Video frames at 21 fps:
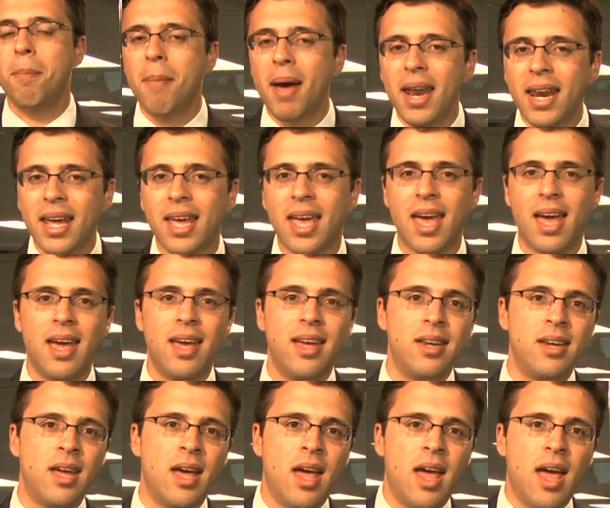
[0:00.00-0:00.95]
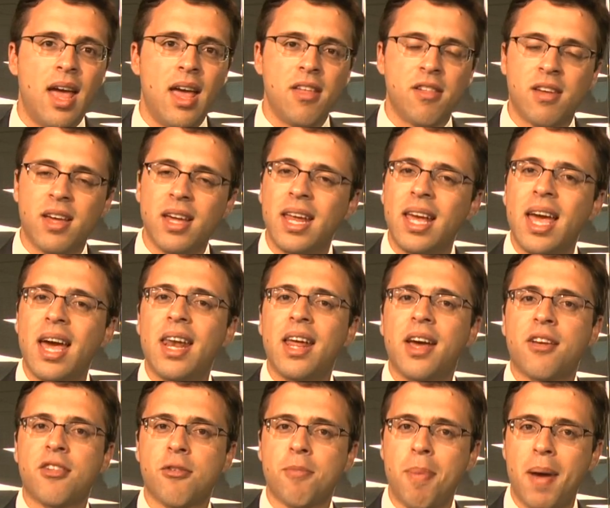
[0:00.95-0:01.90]
Medicaid is going to get
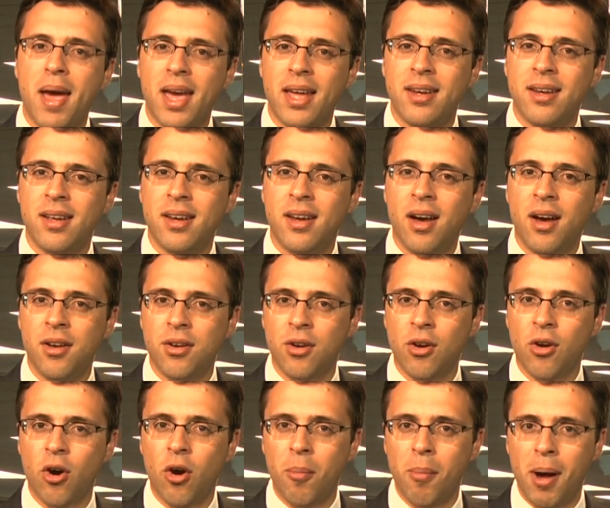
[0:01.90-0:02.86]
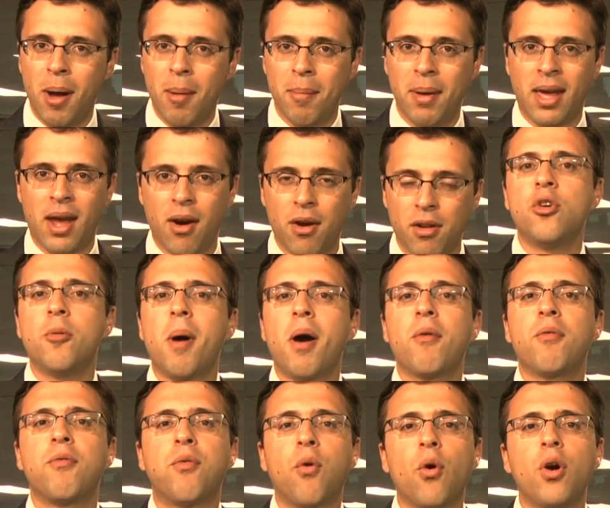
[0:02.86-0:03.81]
expanded under Obamacare to
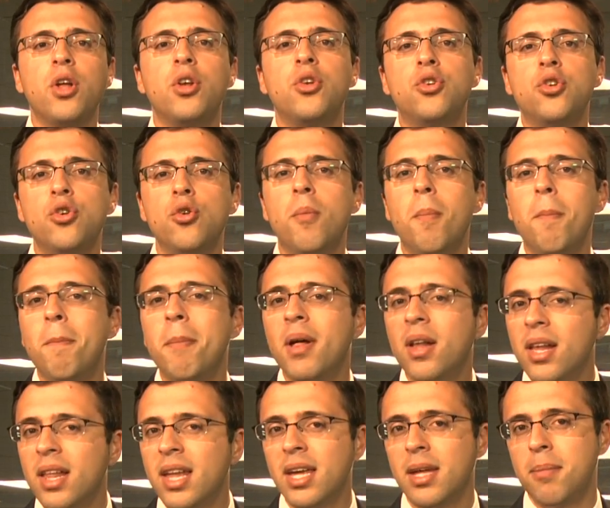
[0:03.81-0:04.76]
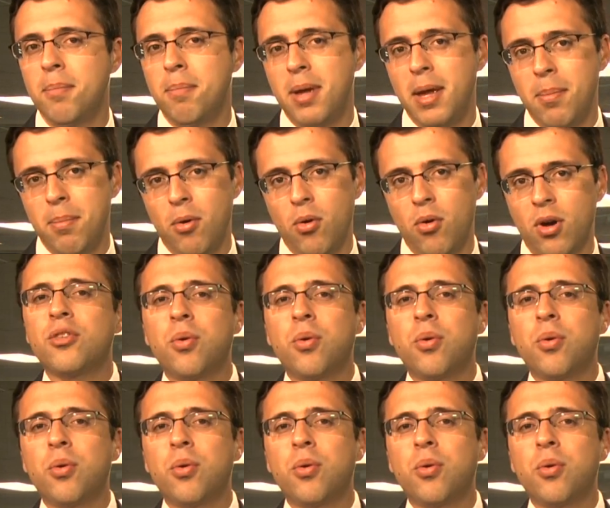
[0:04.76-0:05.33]
about 42 million people.